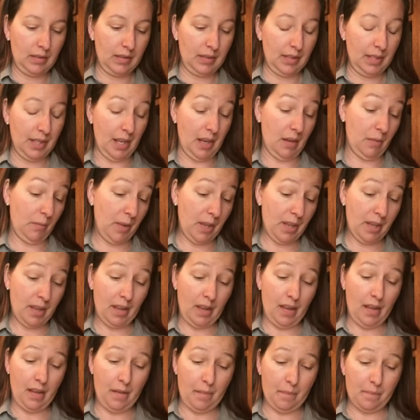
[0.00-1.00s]
Yeah, we
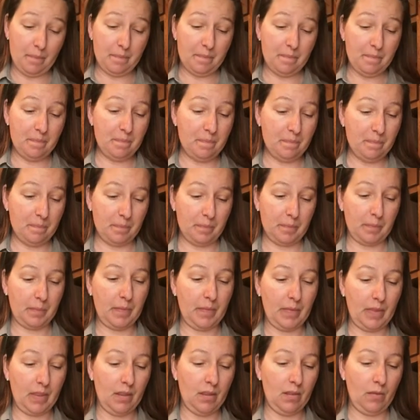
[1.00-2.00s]

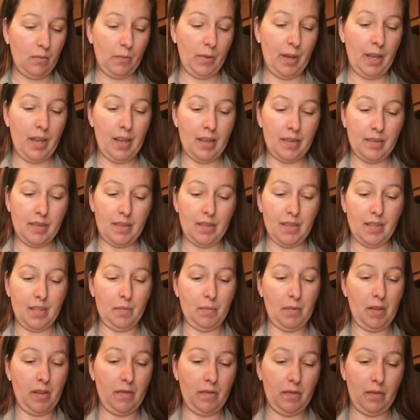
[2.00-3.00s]
had this at
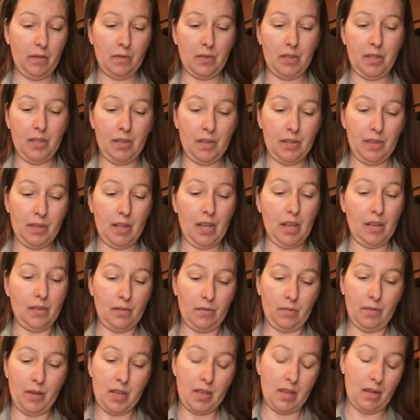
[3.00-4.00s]
my folks' last
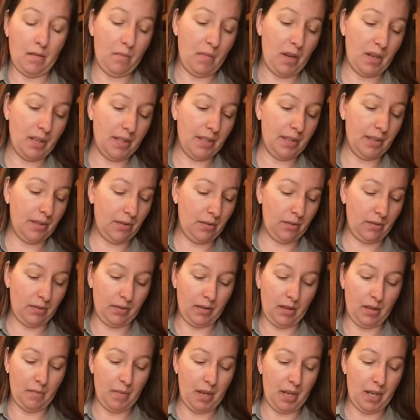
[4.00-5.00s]
weekend. My
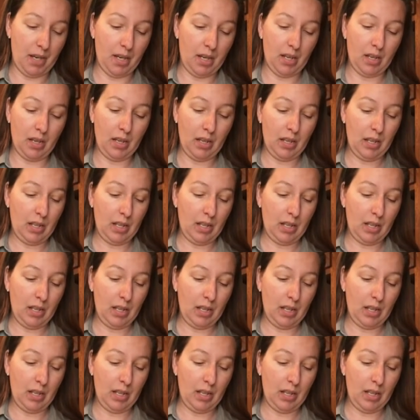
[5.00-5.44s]
sister-in-law made it,